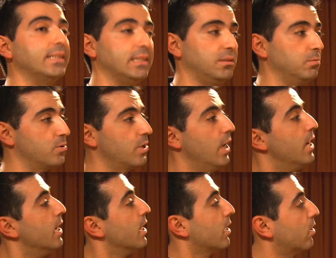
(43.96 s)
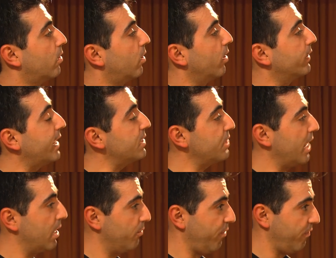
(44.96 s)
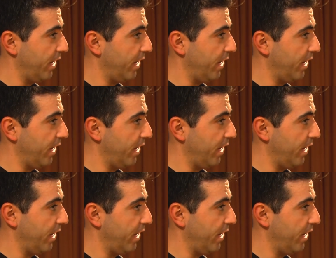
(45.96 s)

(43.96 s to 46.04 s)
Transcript: schools to give them workshops. One